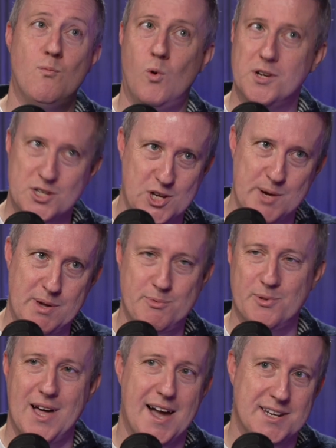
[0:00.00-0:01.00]
want to show
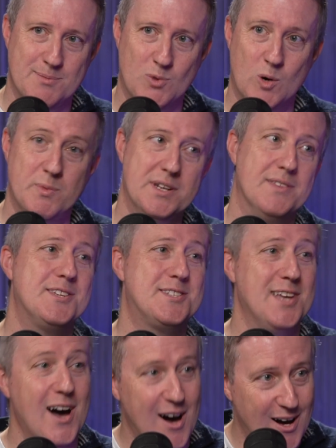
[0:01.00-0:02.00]
people that anymore. But at the
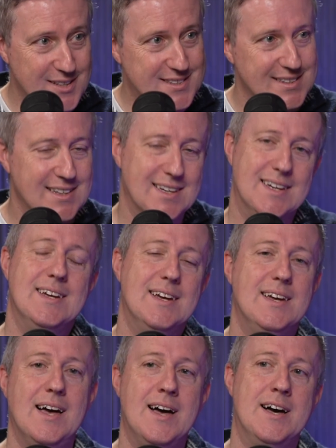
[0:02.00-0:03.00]
start,
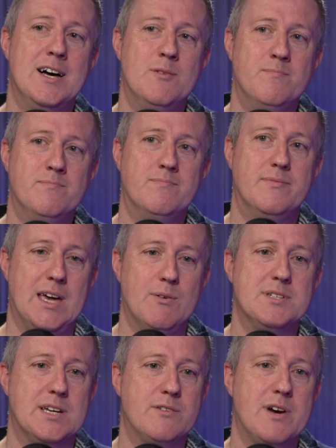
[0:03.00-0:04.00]
it
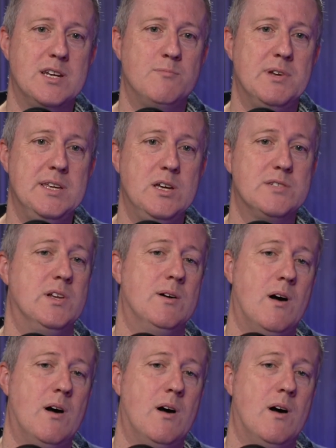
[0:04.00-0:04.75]
was incredibly useful.